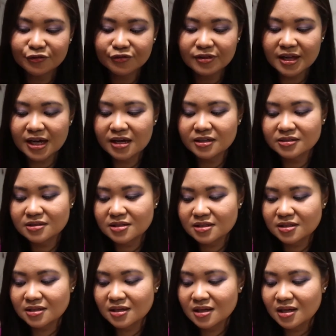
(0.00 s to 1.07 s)
that
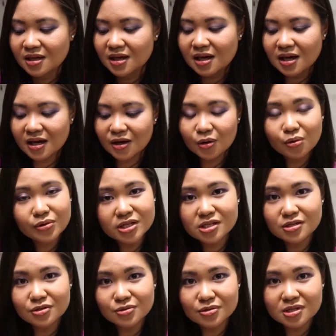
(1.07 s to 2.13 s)
I always
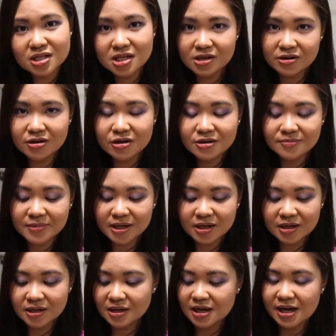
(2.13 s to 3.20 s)
use here on my
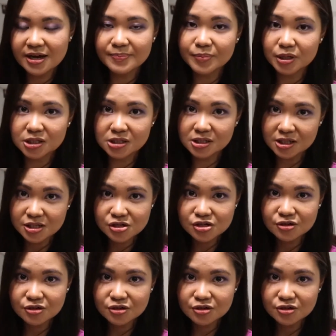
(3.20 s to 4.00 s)
Ipod Touch.